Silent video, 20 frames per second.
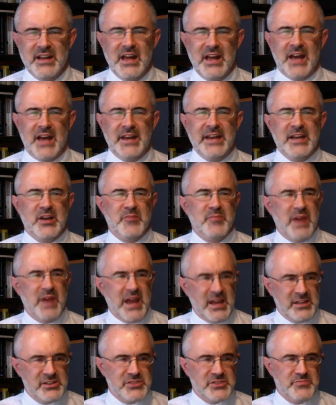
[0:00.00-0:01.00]
And he
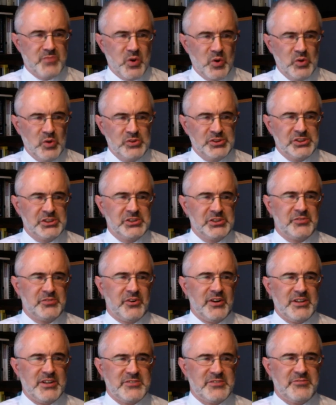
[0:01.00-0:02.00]
commends Moses for
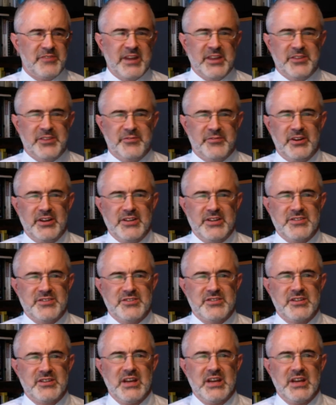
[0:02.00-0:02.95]
his faithfulness,